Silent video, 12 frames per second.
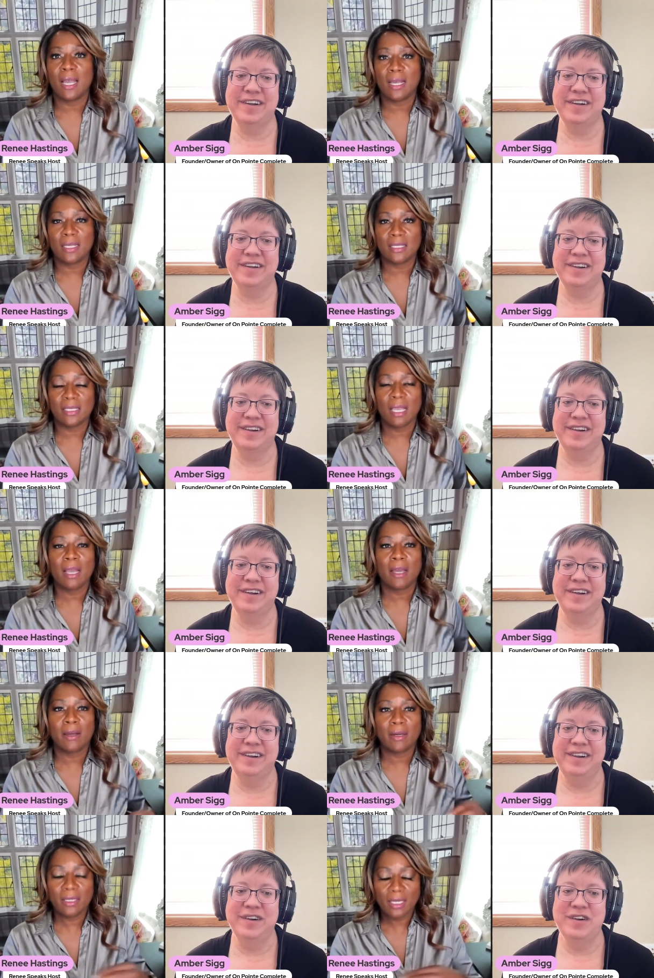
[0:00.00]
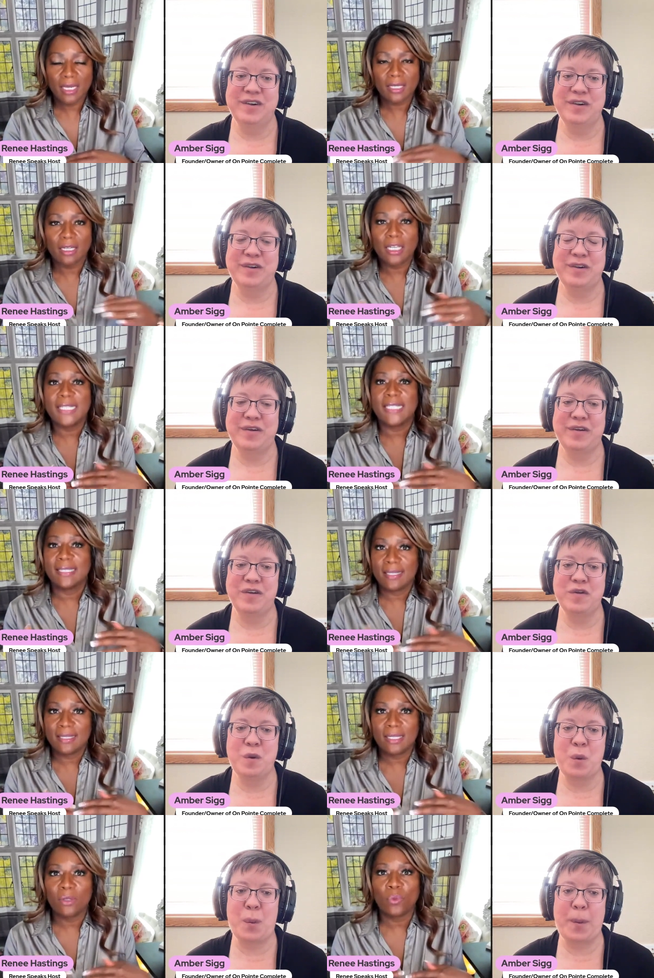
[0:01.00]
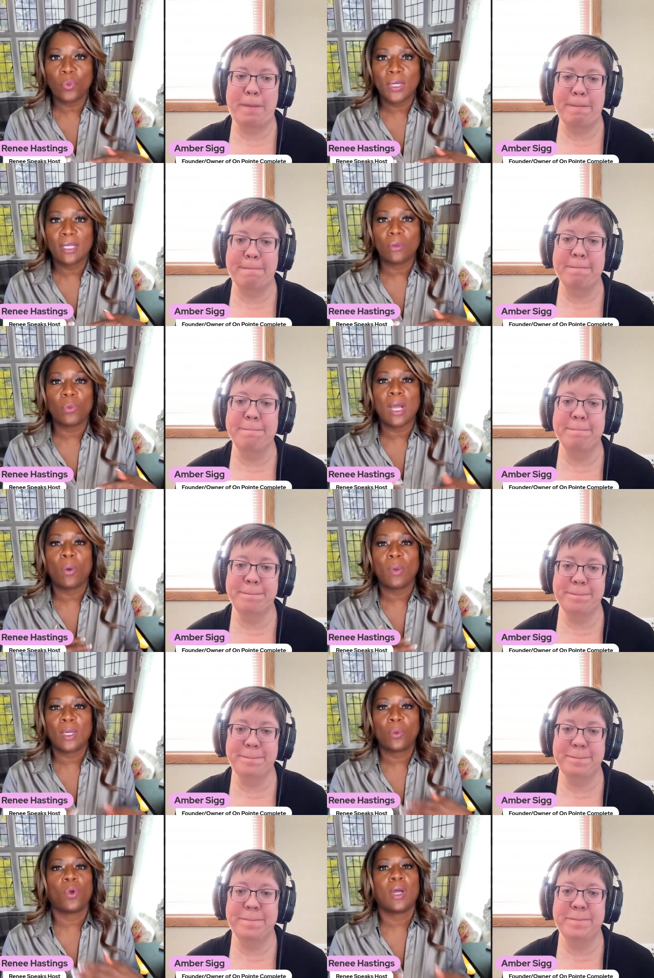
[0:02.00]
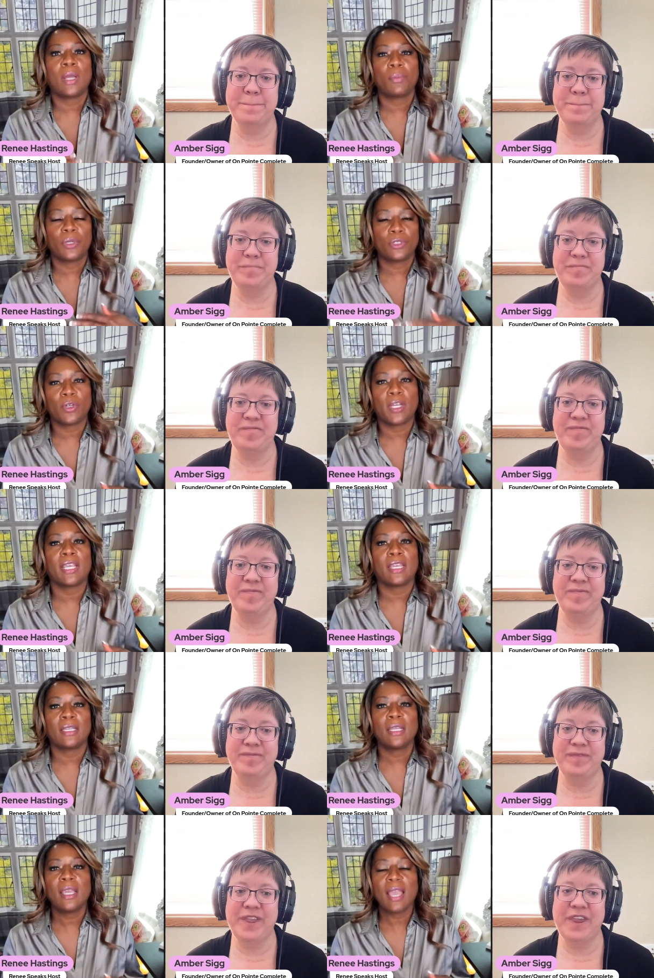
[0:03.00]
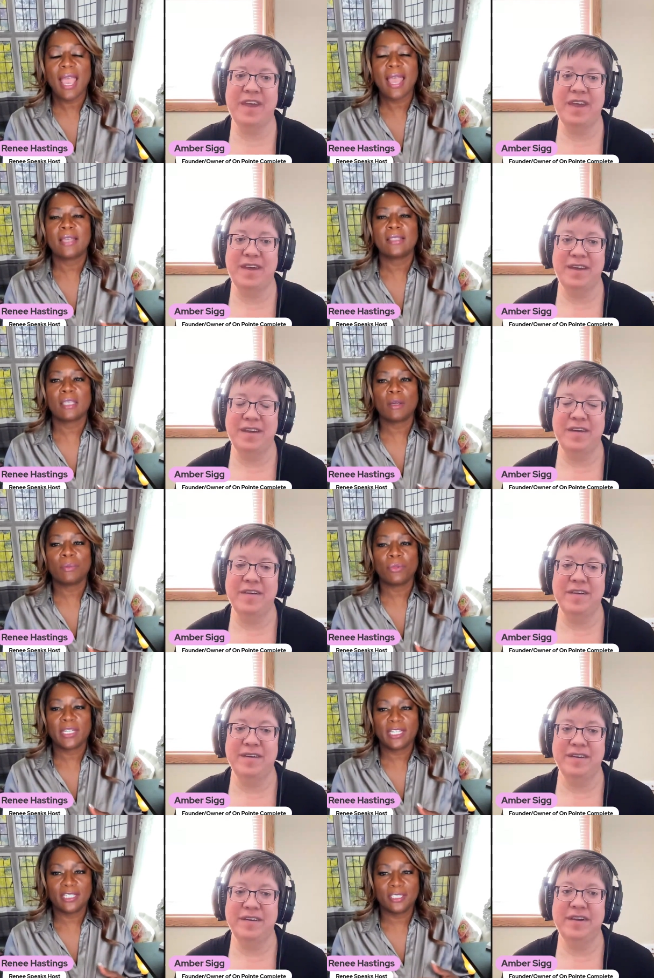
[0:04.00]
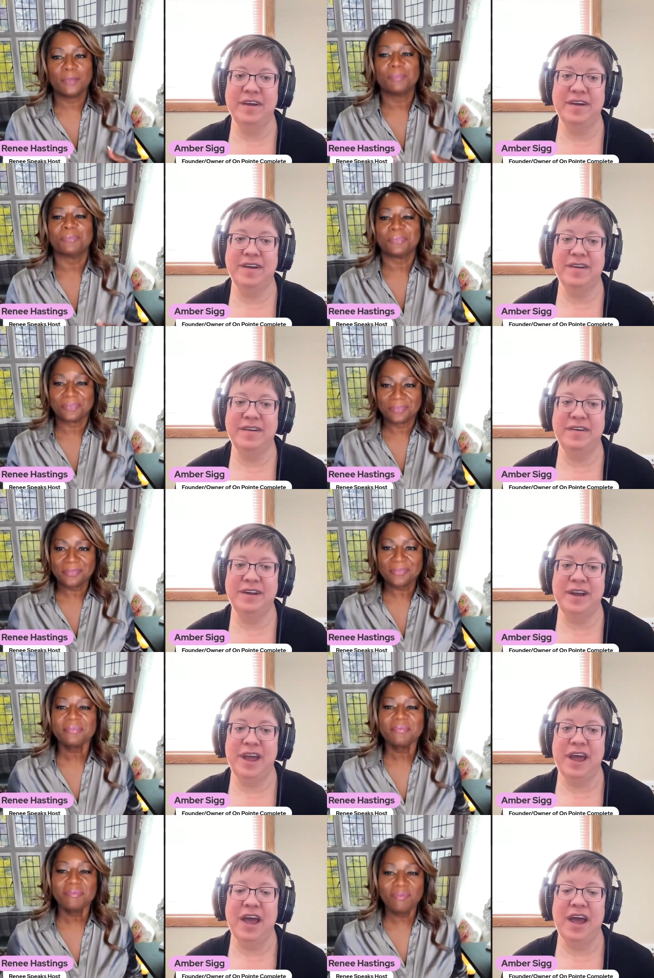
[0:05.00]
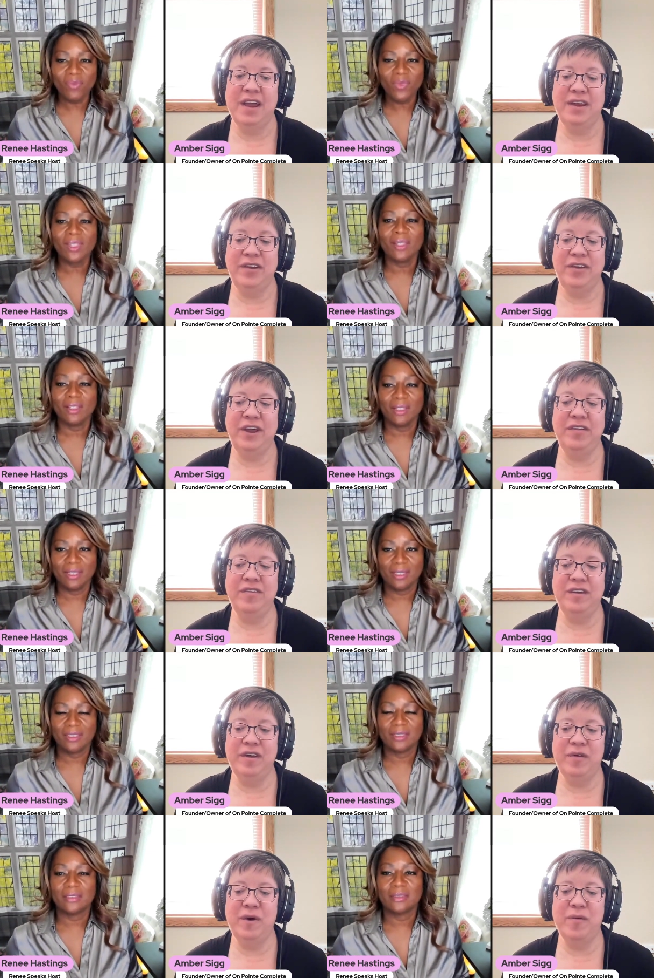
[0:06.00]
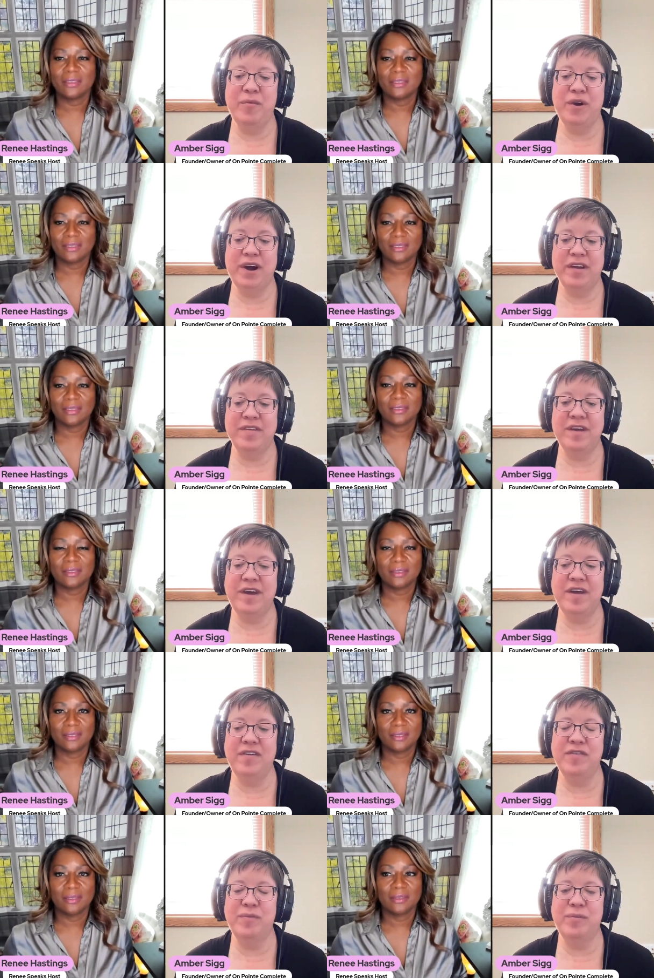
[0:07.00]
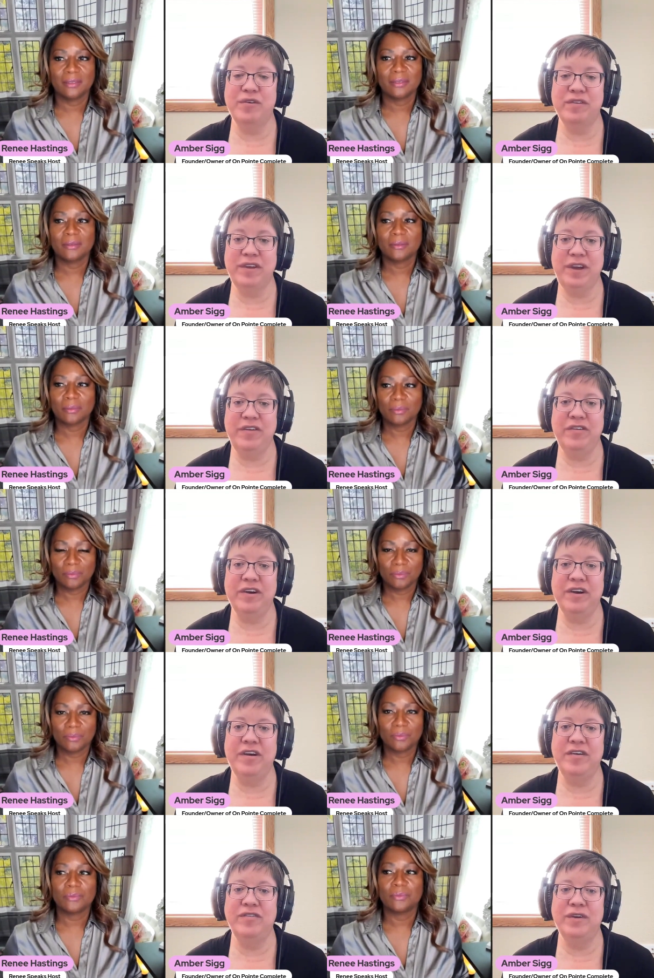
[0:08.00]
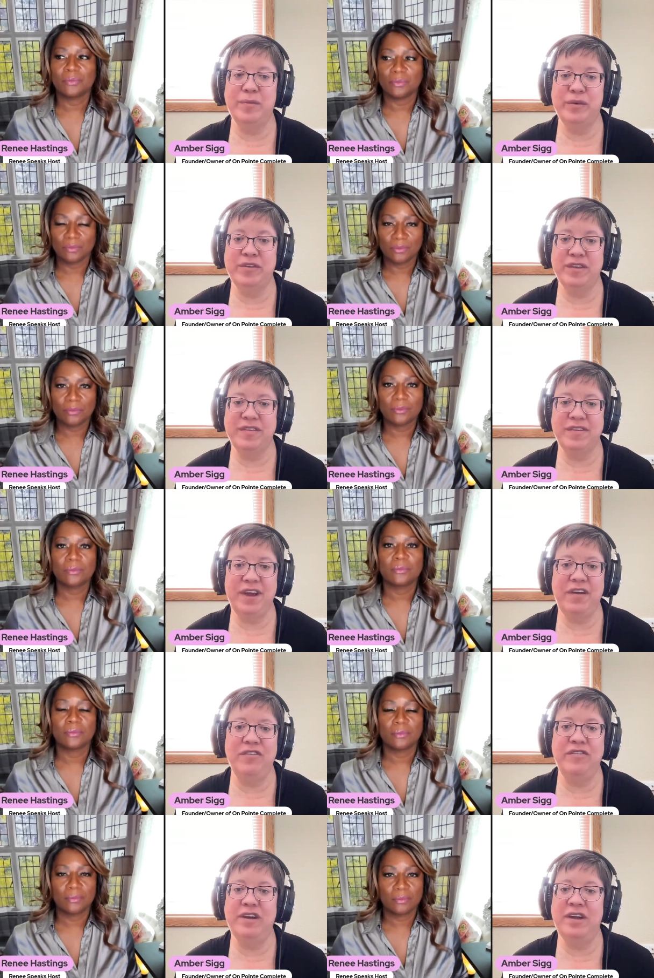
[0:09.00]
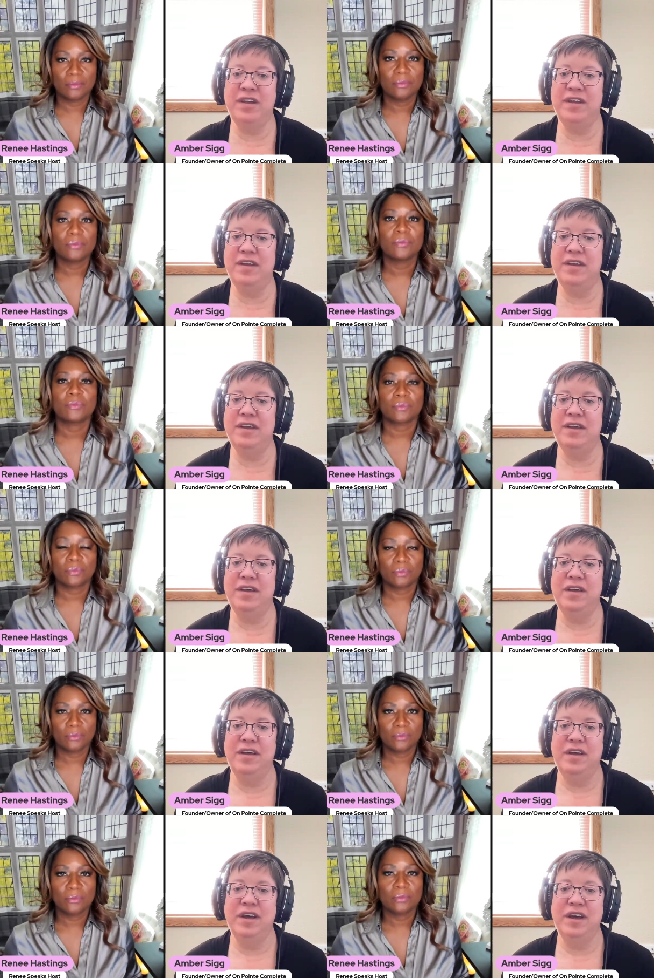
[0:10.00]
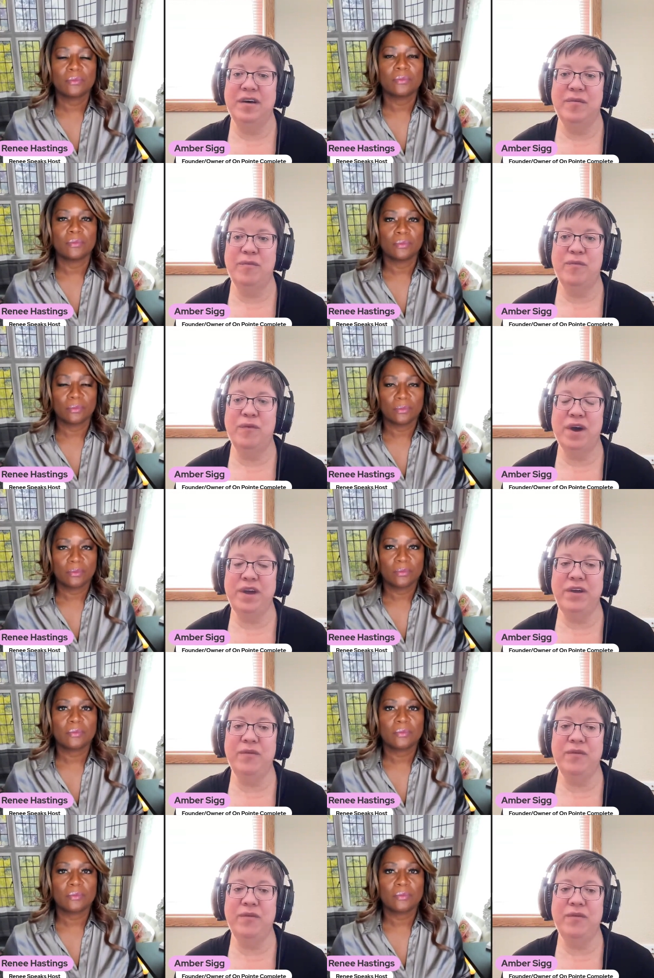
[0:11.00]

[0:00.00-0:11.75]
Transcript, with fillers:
Speaker 1: us are consistent with what we want portrayed as our brand.
Speaker 2: And you need to know what process, procedures, representation, um, what you